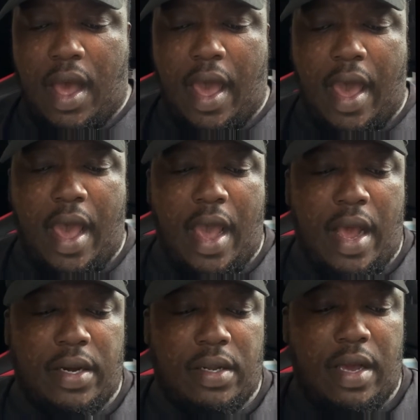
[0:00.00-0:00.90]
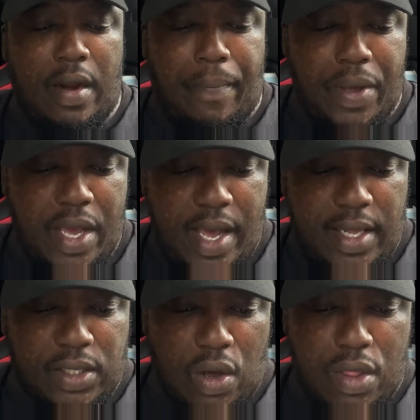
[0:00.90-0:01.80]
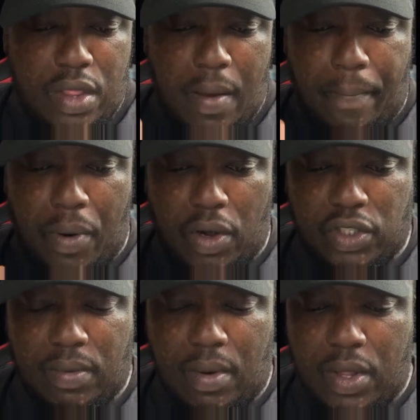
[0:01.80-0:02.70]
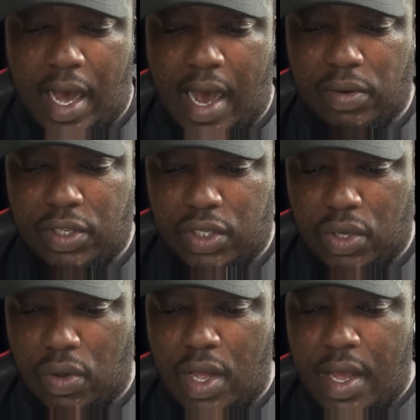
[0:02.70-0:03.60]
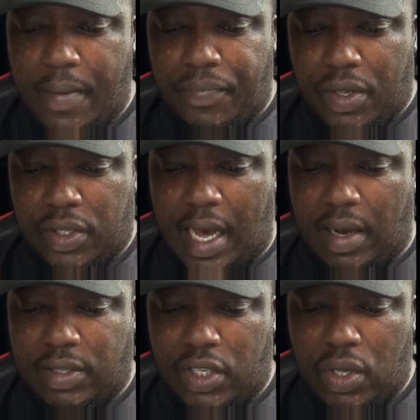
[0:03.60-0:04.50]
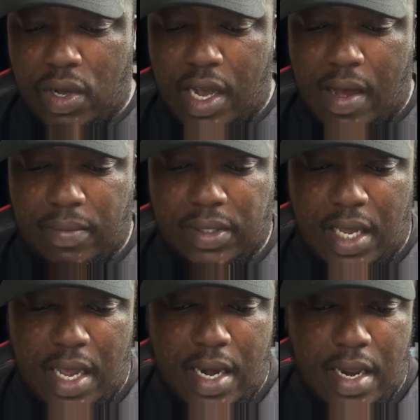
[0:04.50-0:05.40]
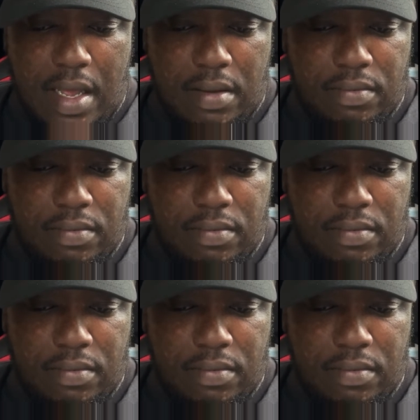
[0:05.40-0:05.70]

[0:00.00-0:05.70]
And it appears on the bottom, on the outer sole. So the outer sole comes in